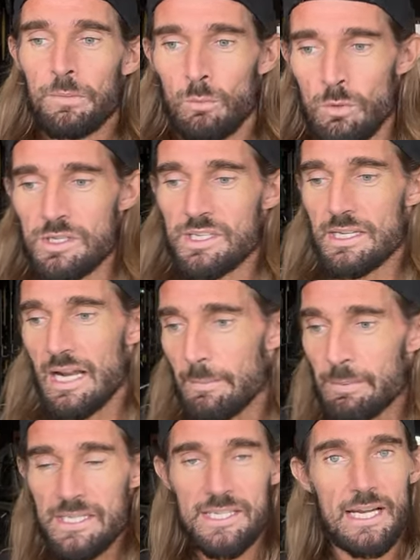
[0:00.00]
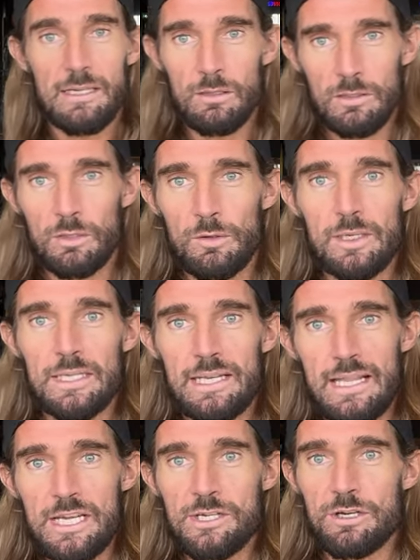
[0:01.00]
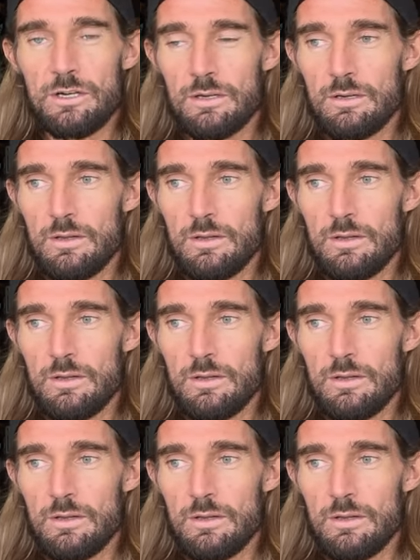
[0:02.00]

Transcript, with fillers: was I'd been cycle touring in Asia